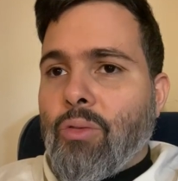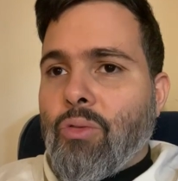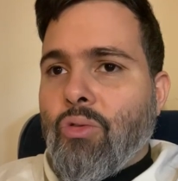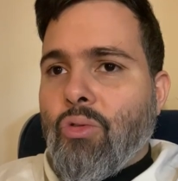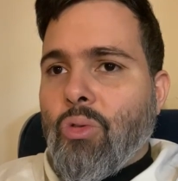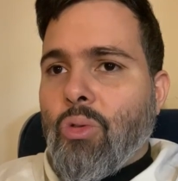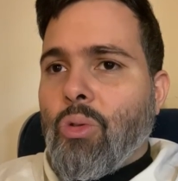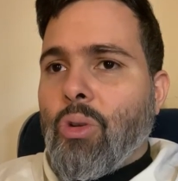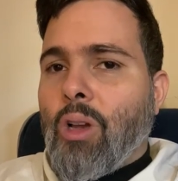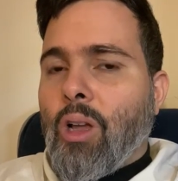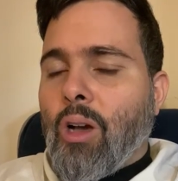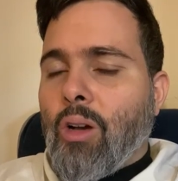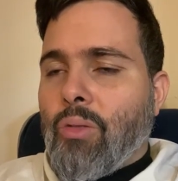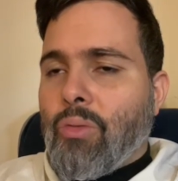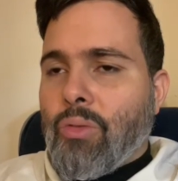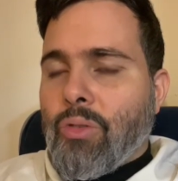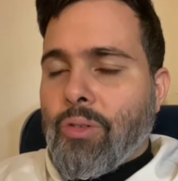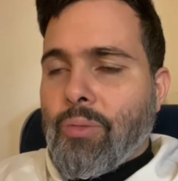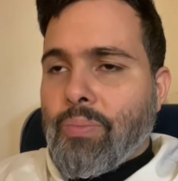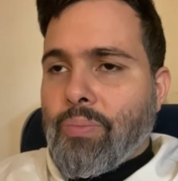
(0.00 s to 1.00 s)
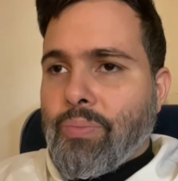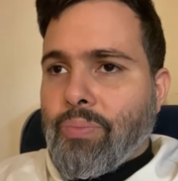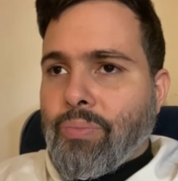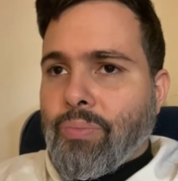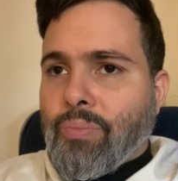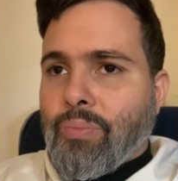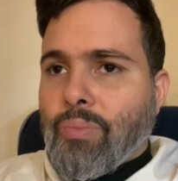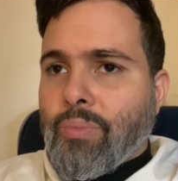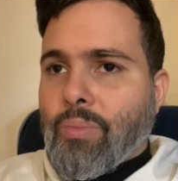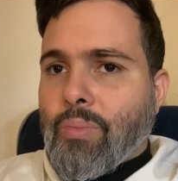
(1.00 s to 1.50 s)
True love
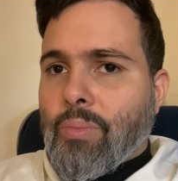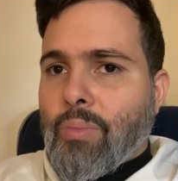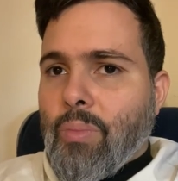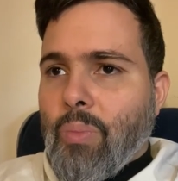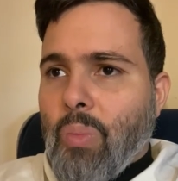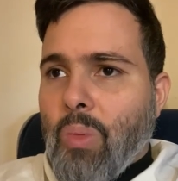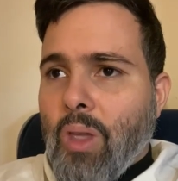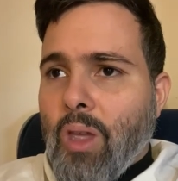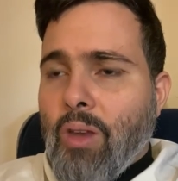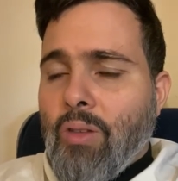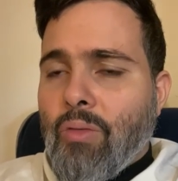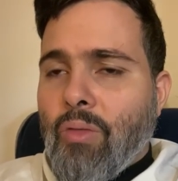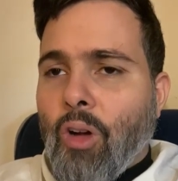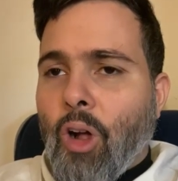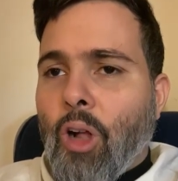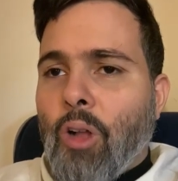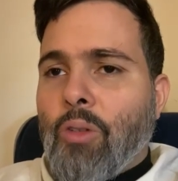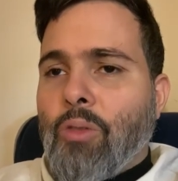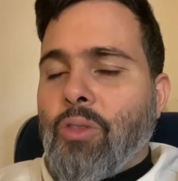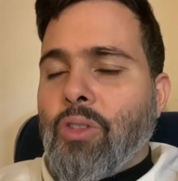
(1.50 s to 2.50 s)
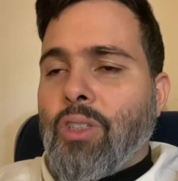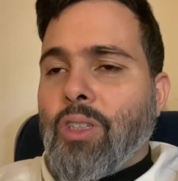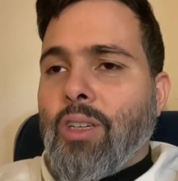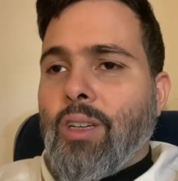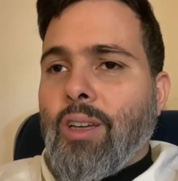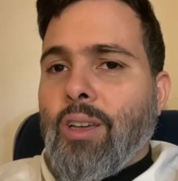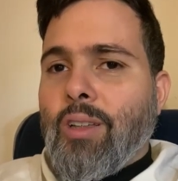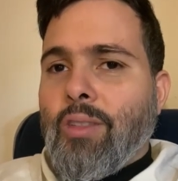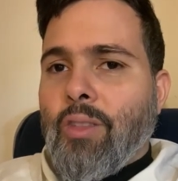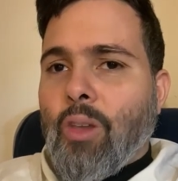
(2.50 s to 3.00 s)
involves
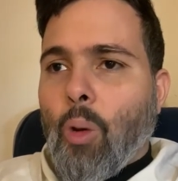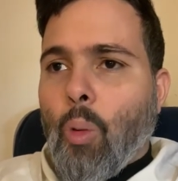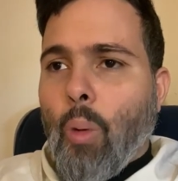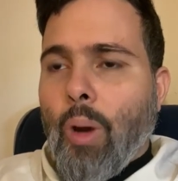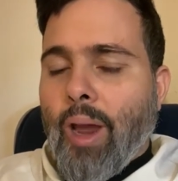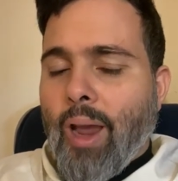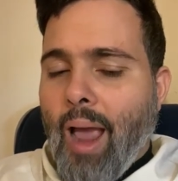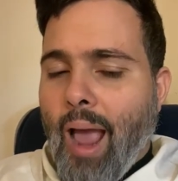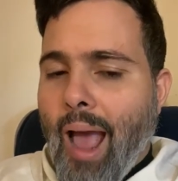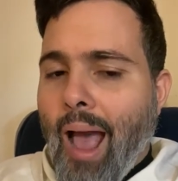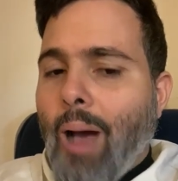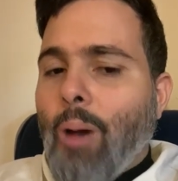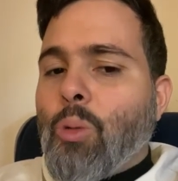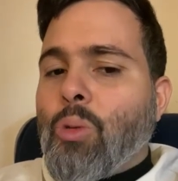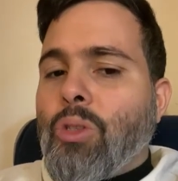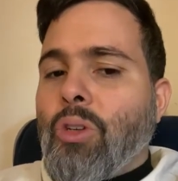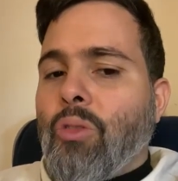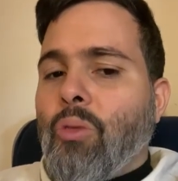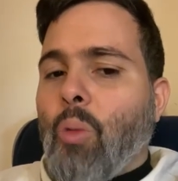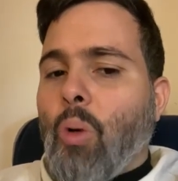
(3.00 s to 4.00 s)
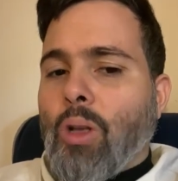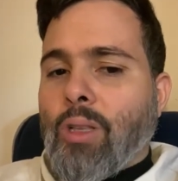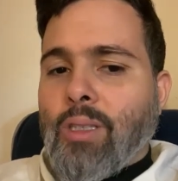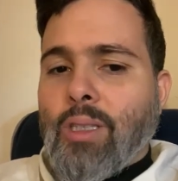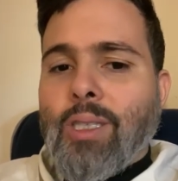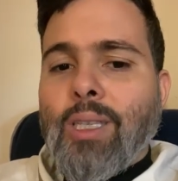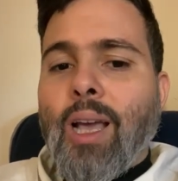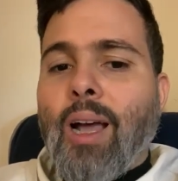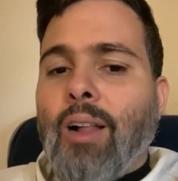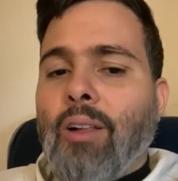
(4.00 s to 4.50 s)
the going out of
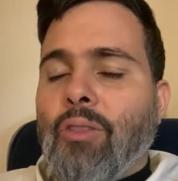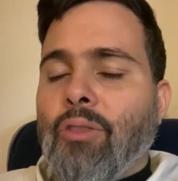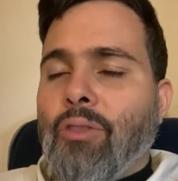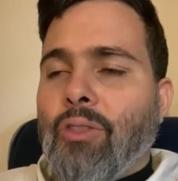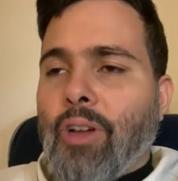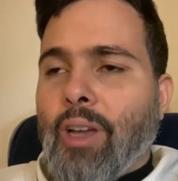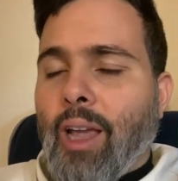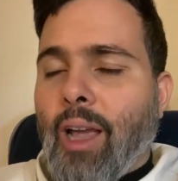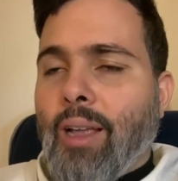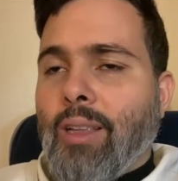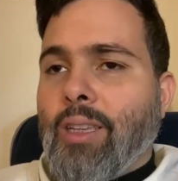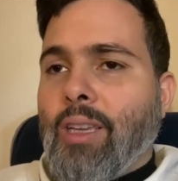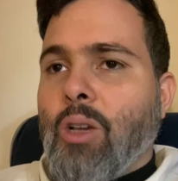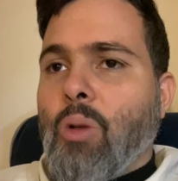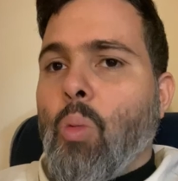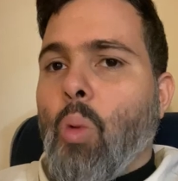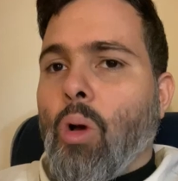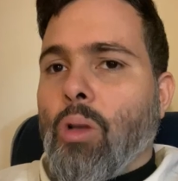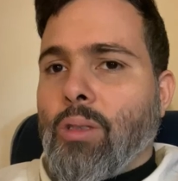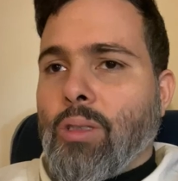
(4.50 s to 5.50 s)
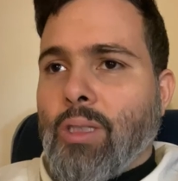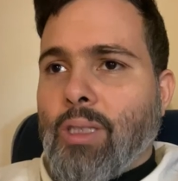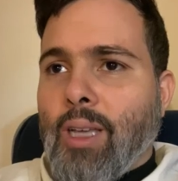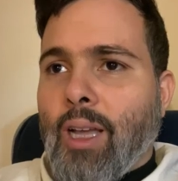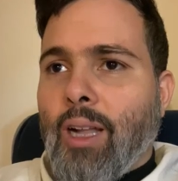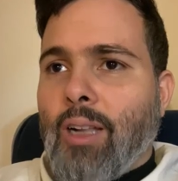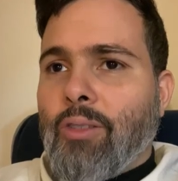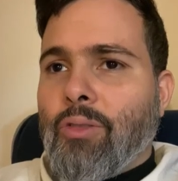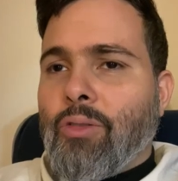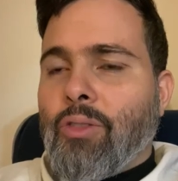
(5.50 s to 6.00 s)
oneself, forgetting
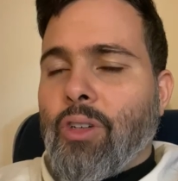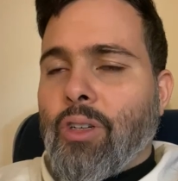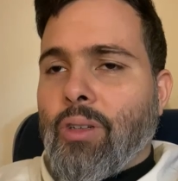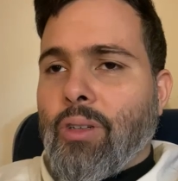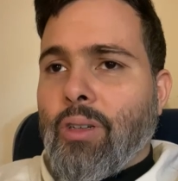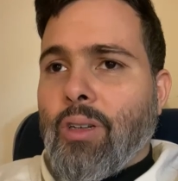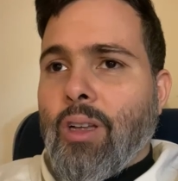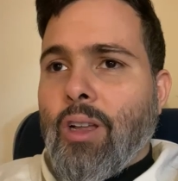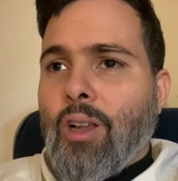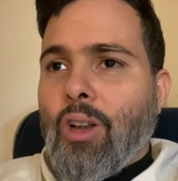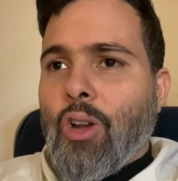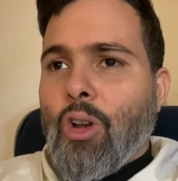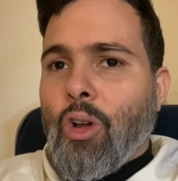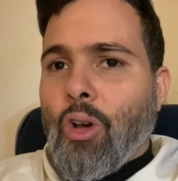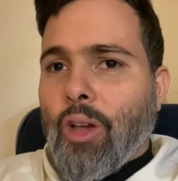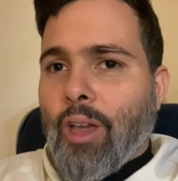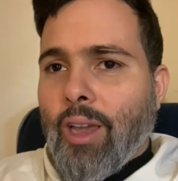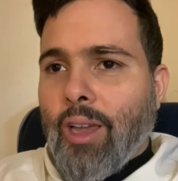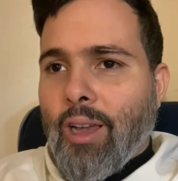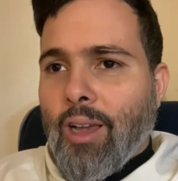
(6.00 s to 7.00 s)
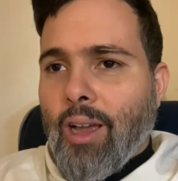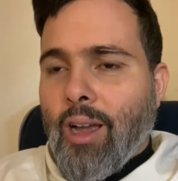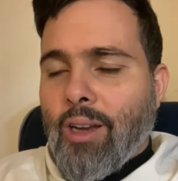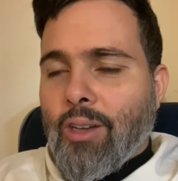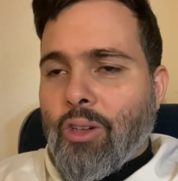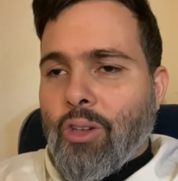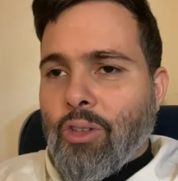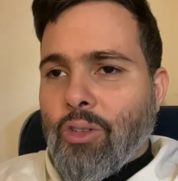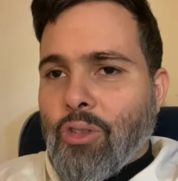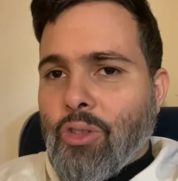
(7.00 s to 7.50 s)
oneself, looking
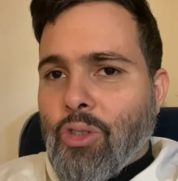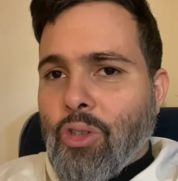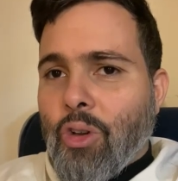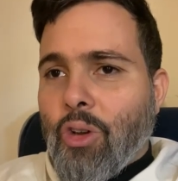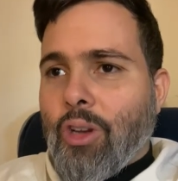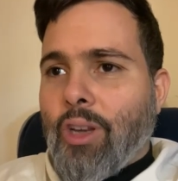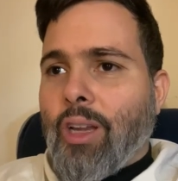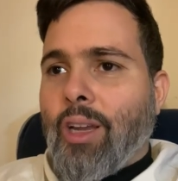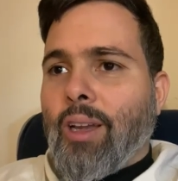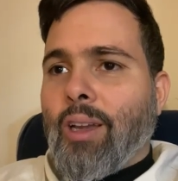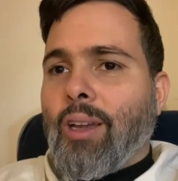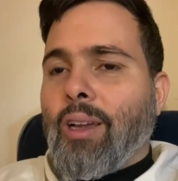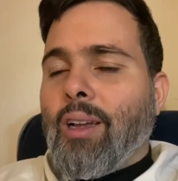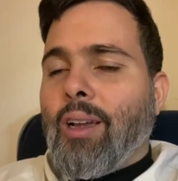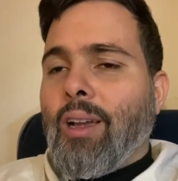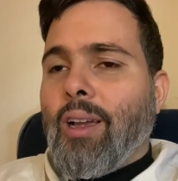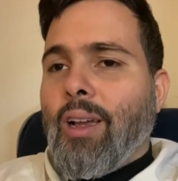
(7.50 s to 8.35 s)
and concerning